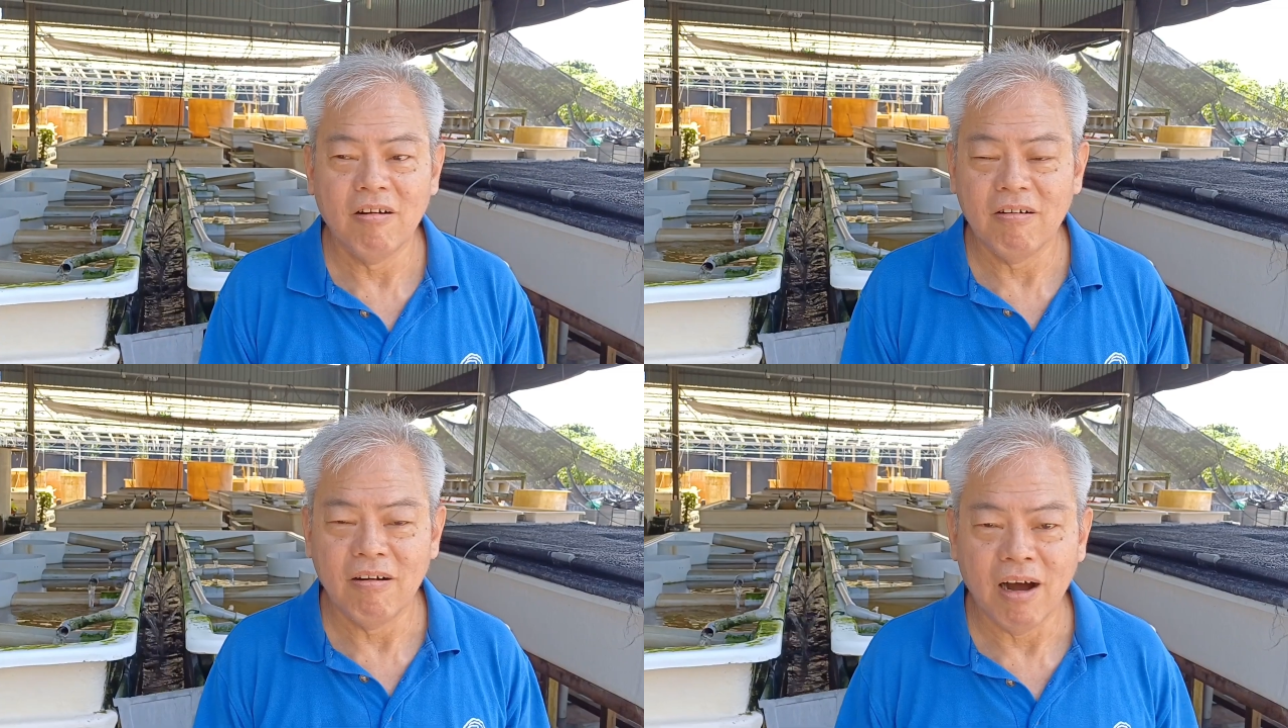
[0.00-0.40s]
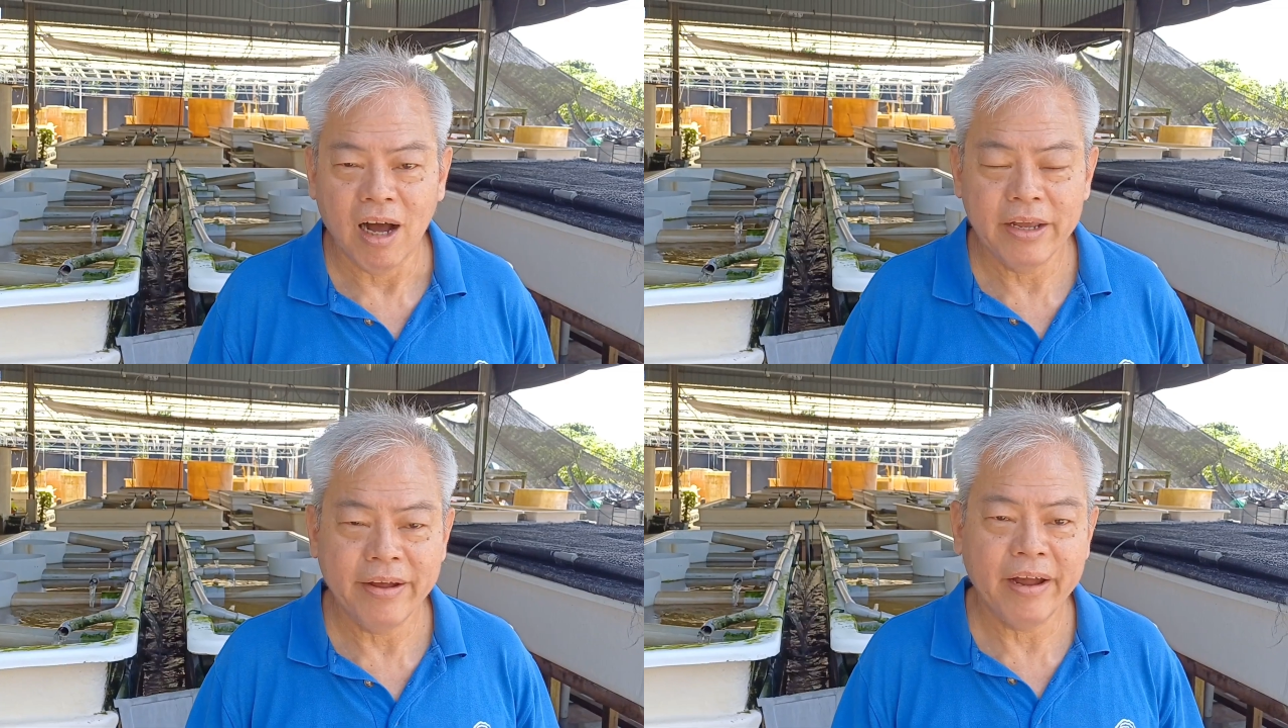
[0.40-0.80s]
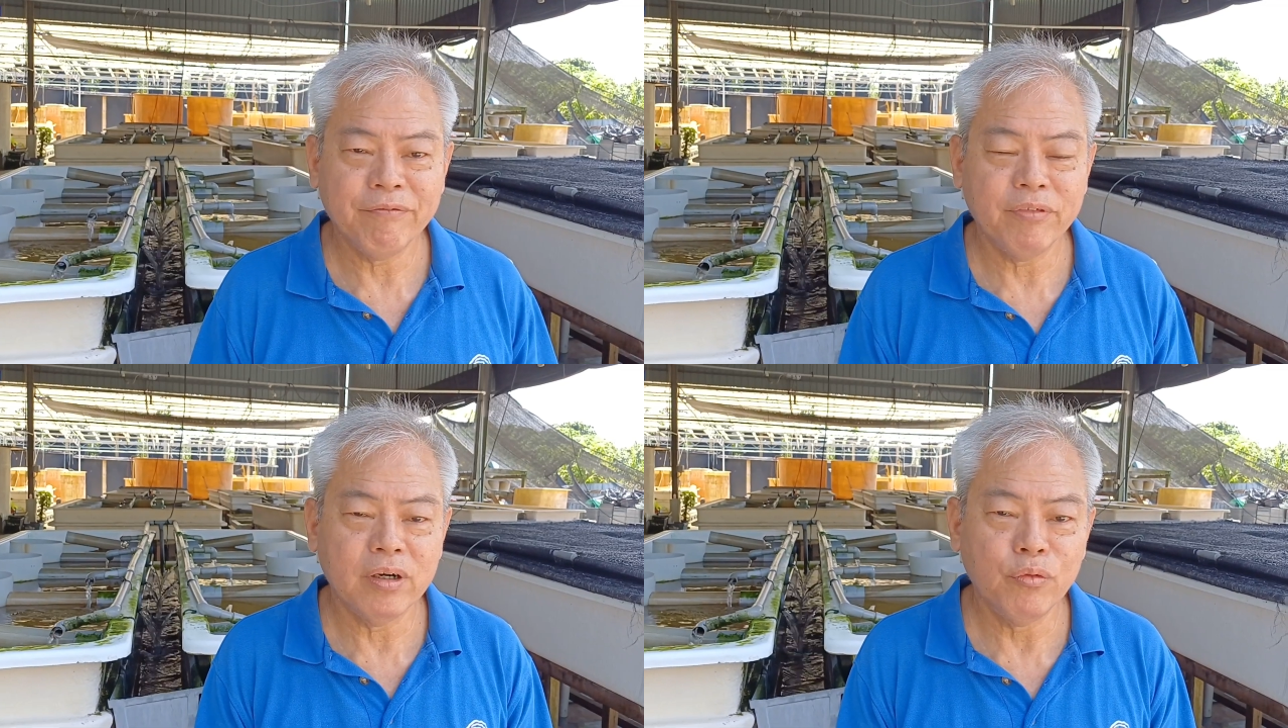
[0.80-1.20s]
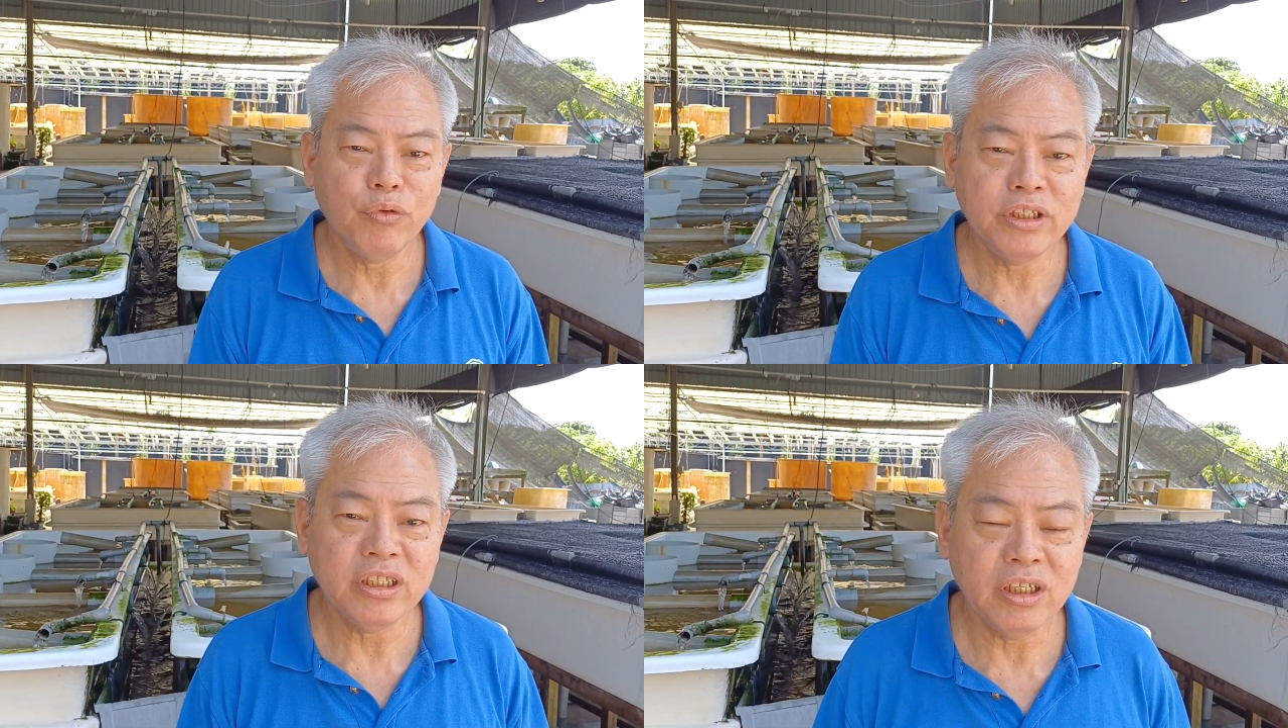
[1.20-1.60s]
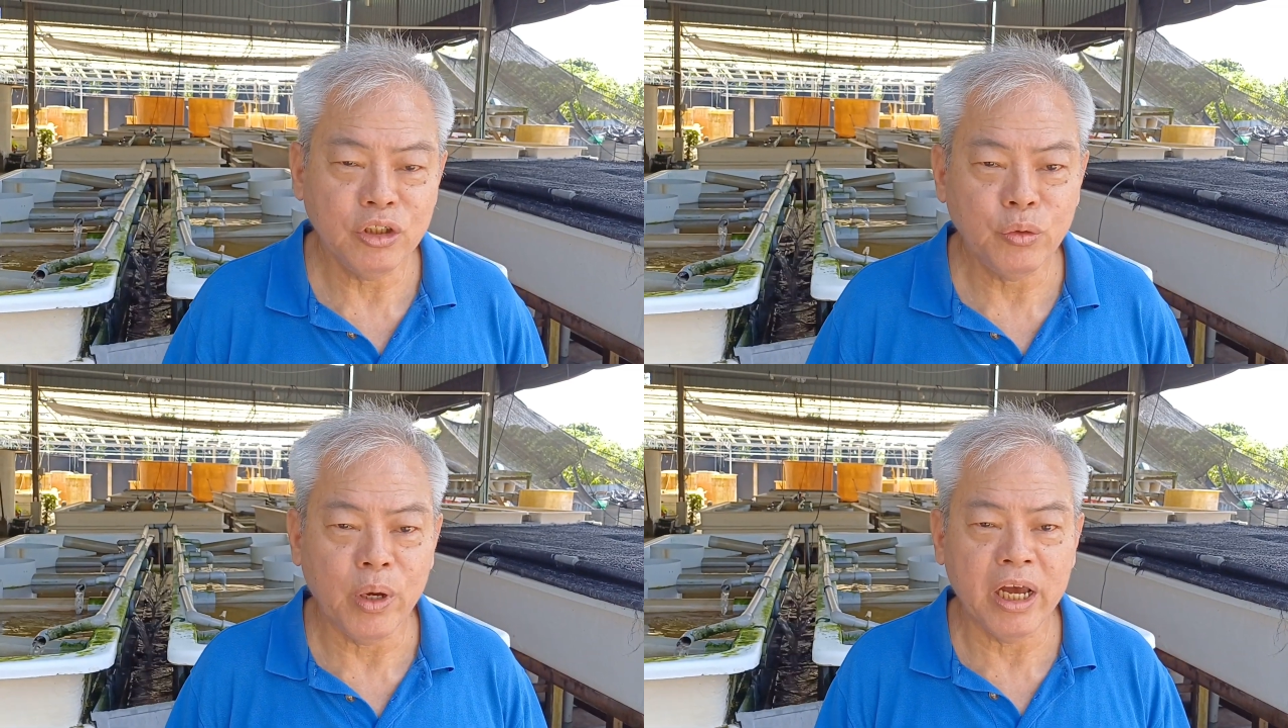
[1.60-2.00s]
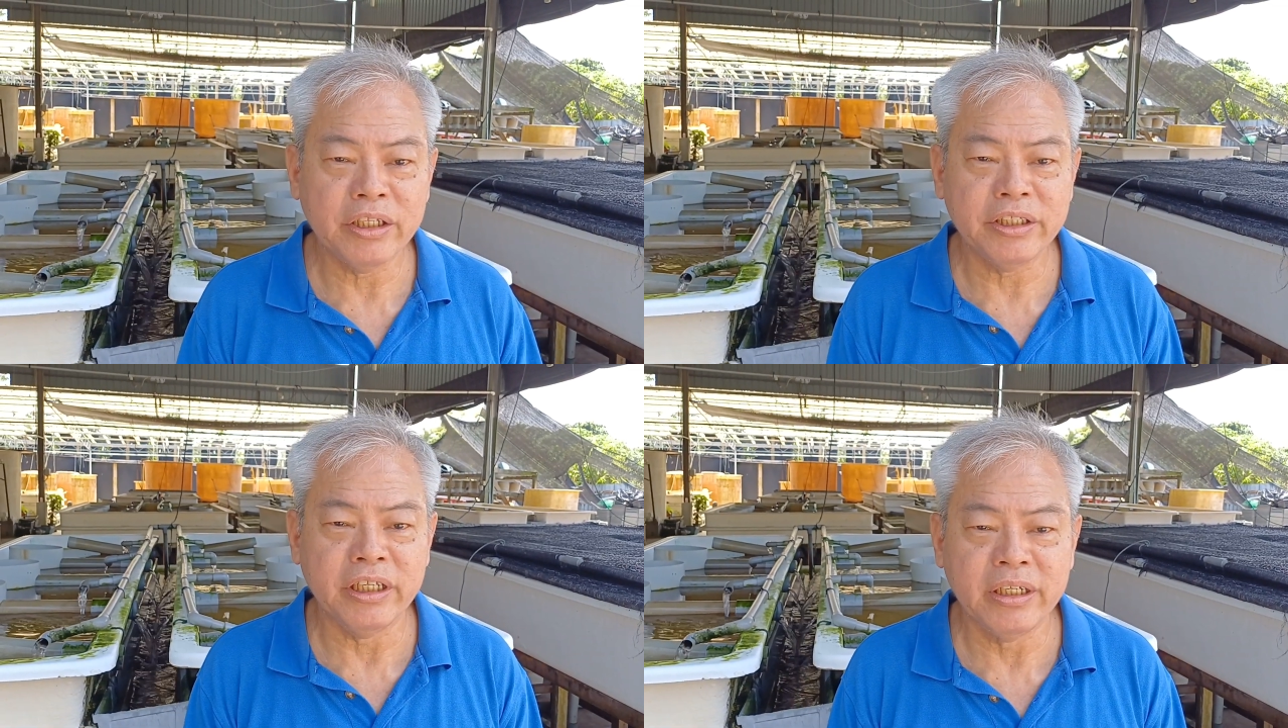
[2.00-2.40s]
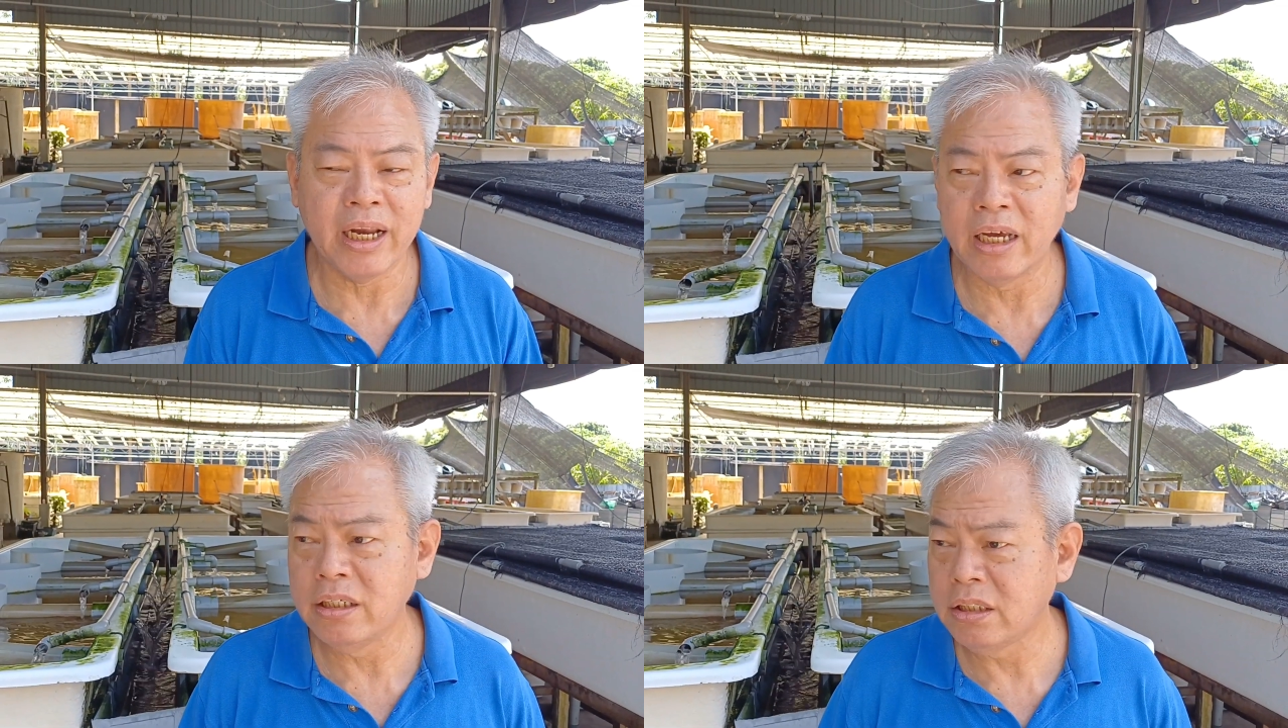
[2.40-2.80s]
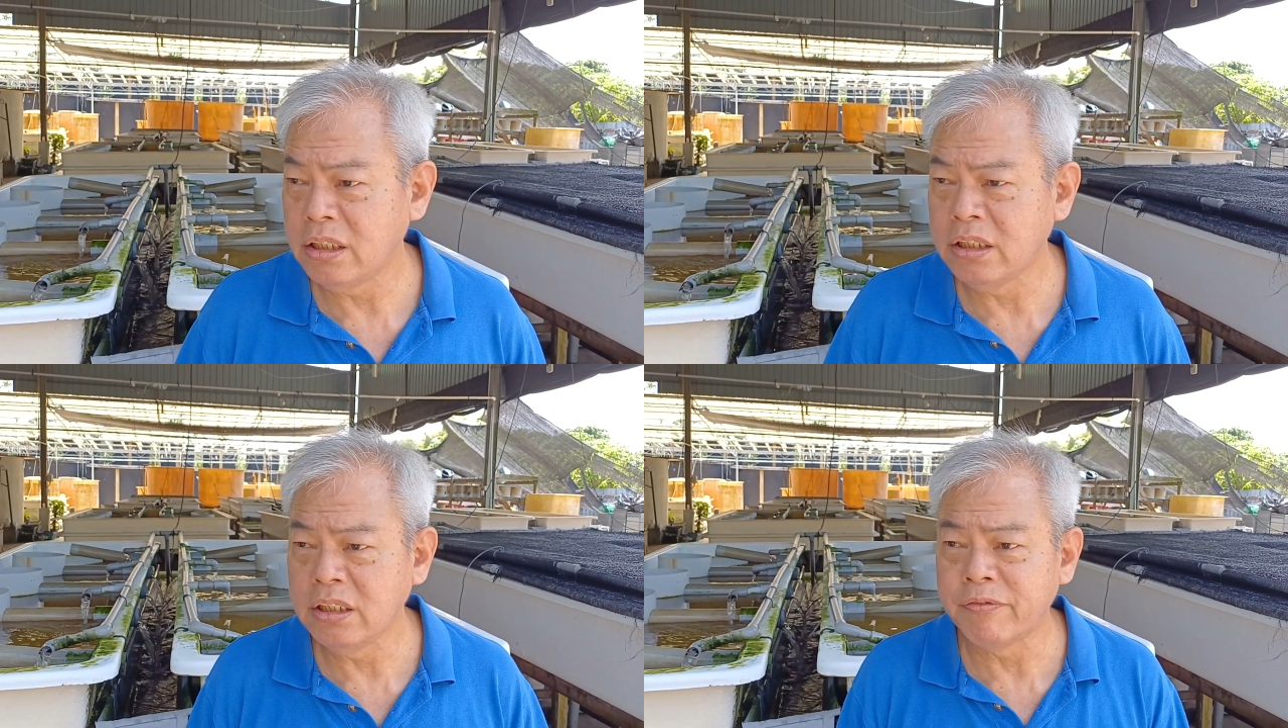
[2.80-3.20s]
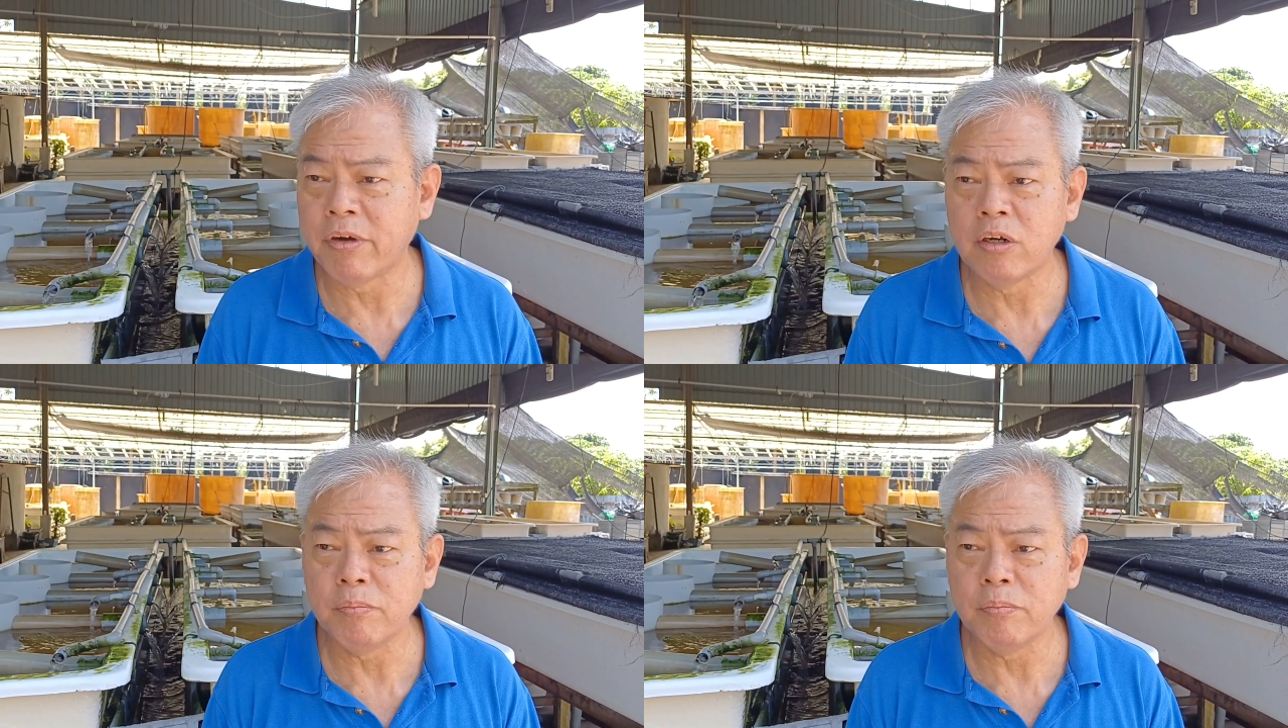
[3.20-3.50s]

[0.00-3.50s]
Oh, I have visited US in 1991